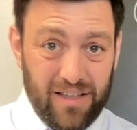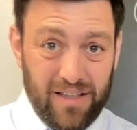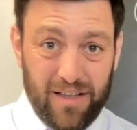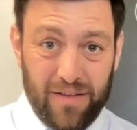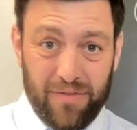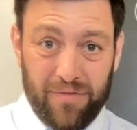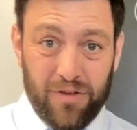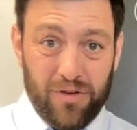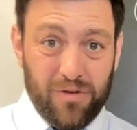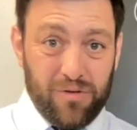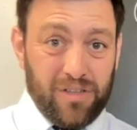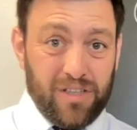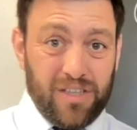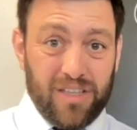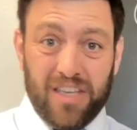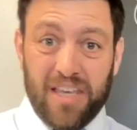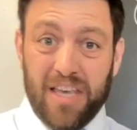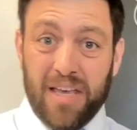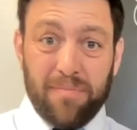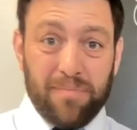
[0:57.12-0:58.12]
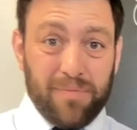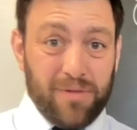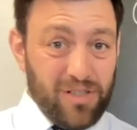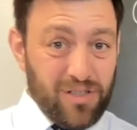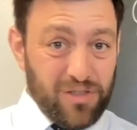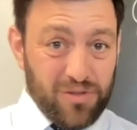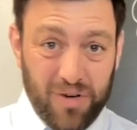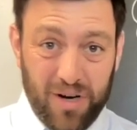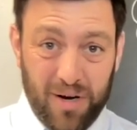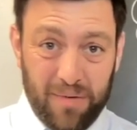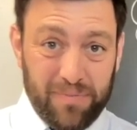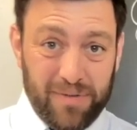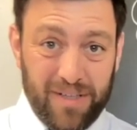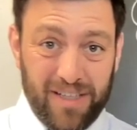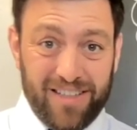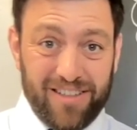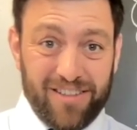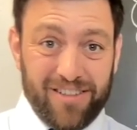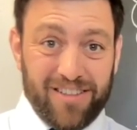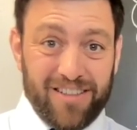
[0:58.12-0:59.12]
if you keep
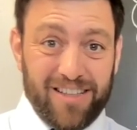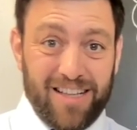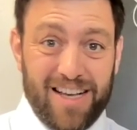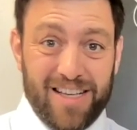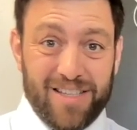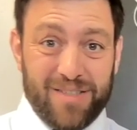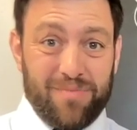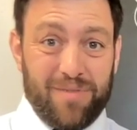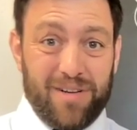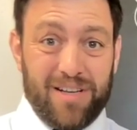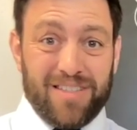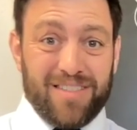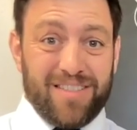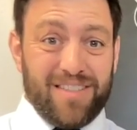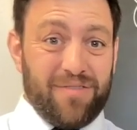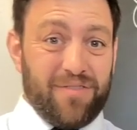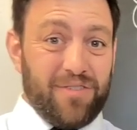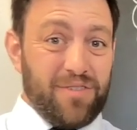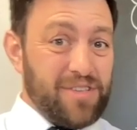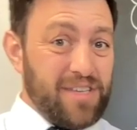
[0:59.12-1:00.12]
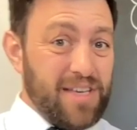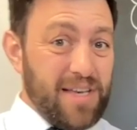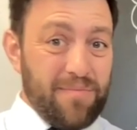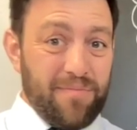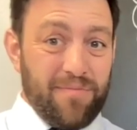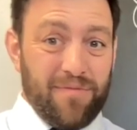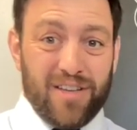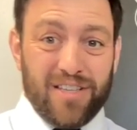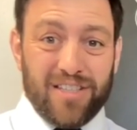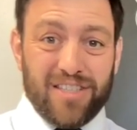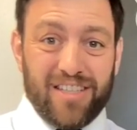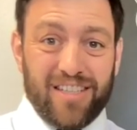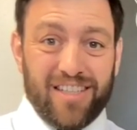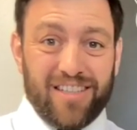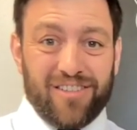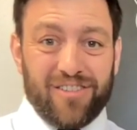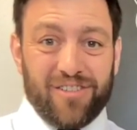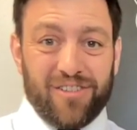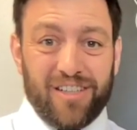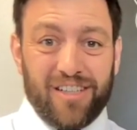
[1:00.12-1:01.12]
disrupting your classmates, if you keep
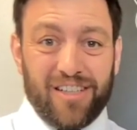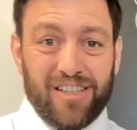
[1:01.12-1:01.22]
visiting during